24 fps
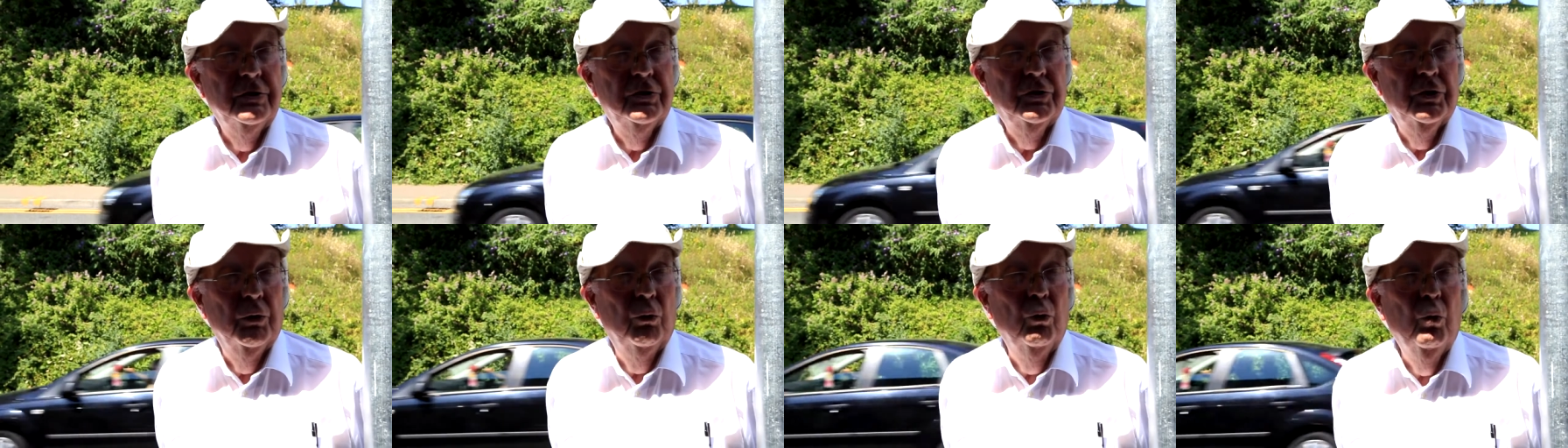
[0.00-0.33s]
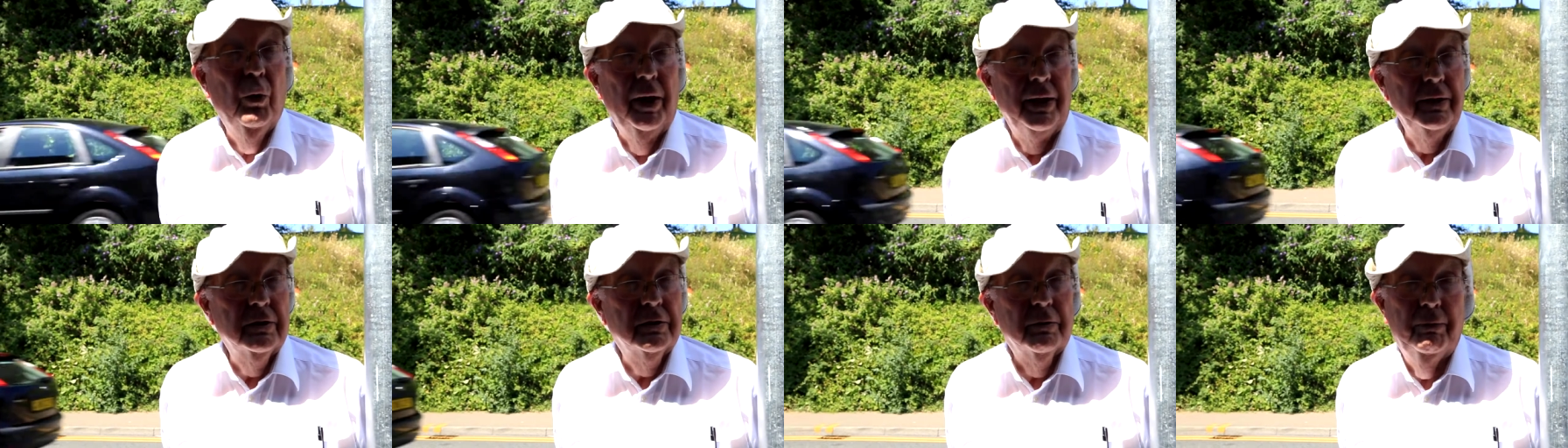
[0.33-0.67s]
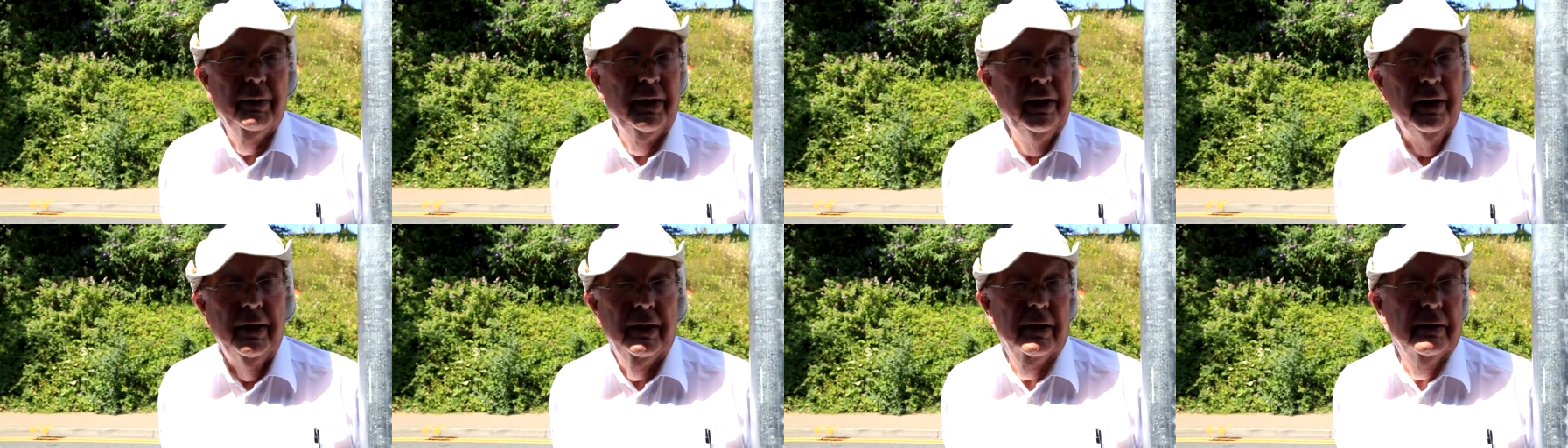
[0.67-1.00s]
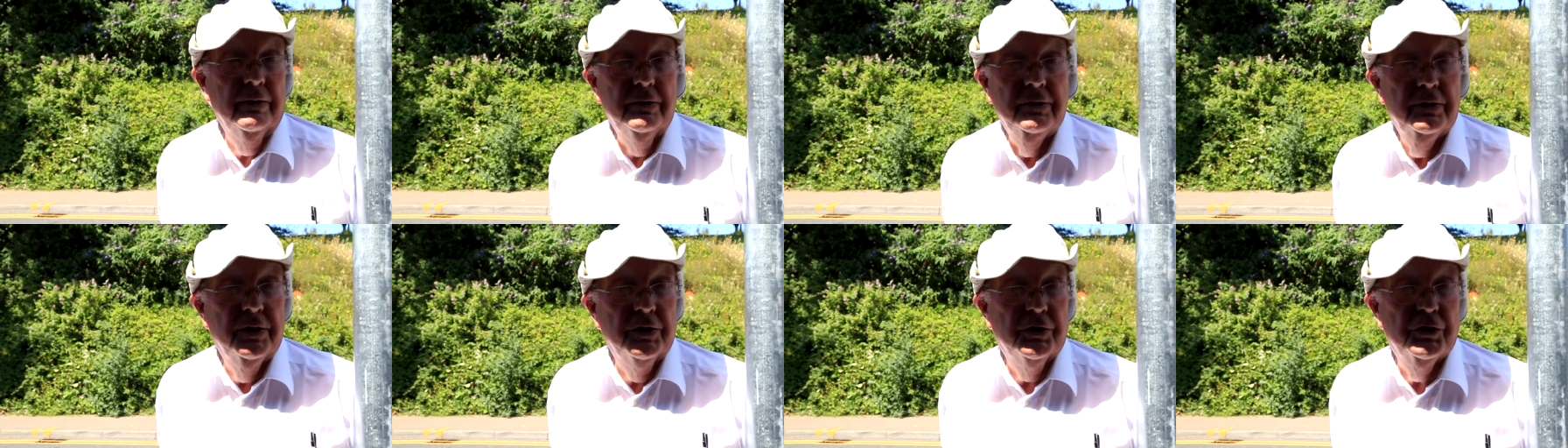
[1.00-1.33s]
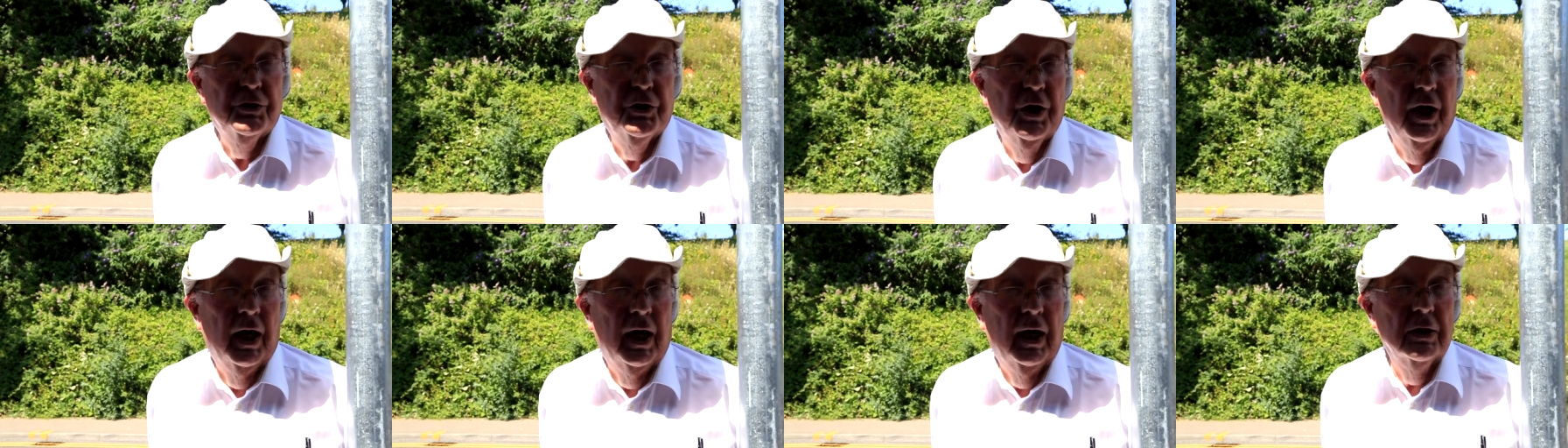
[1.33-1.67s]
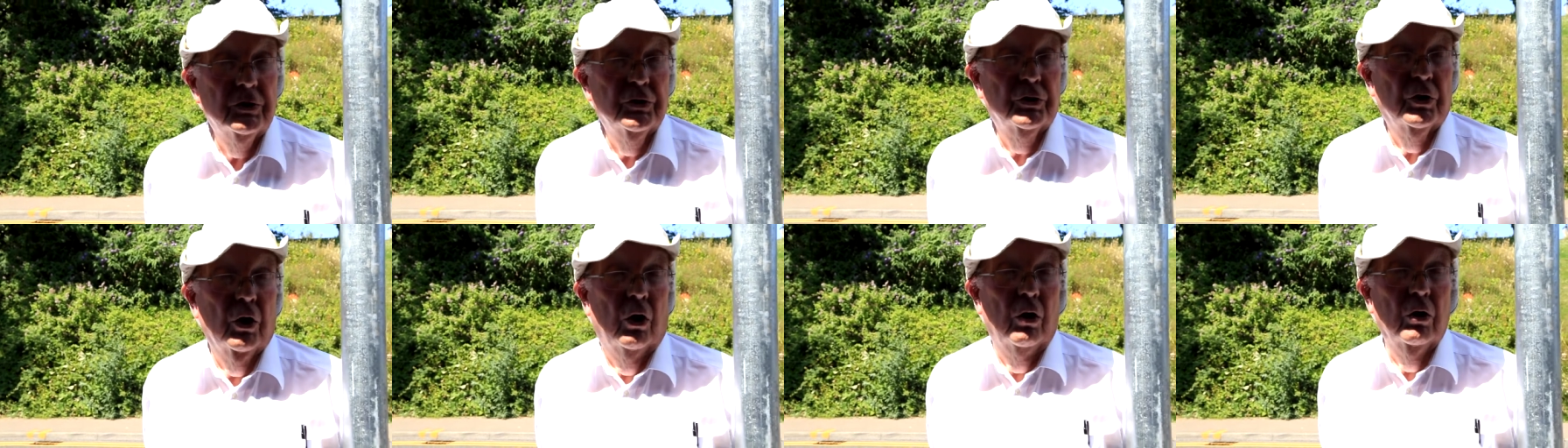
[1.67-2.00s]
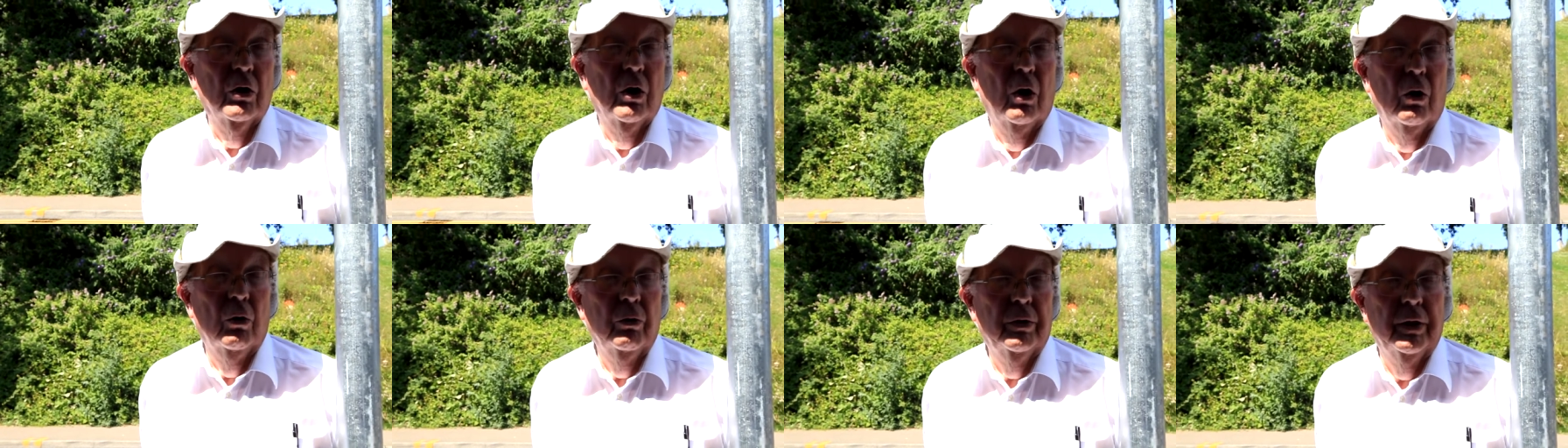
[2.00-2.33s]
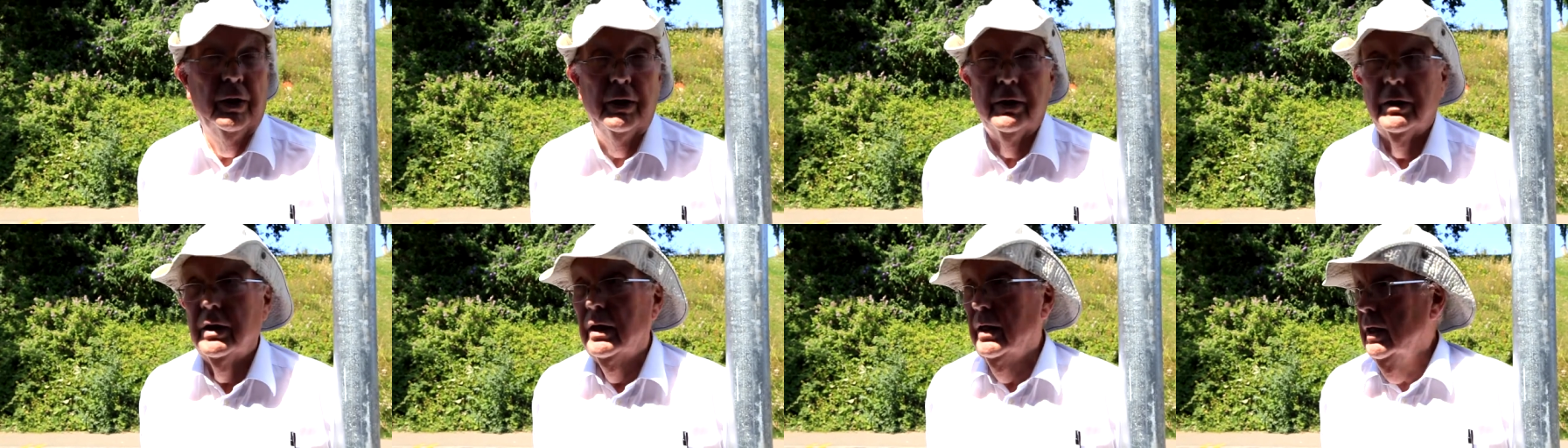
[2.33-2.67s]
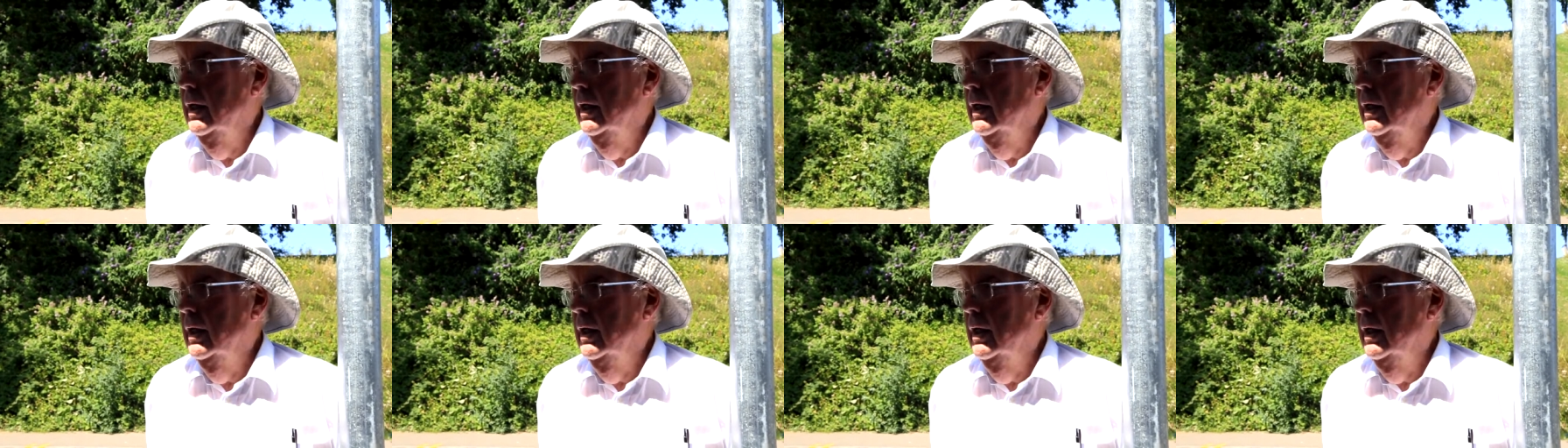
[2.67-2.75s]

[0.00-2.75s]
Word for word: to wait to be discharged or loaded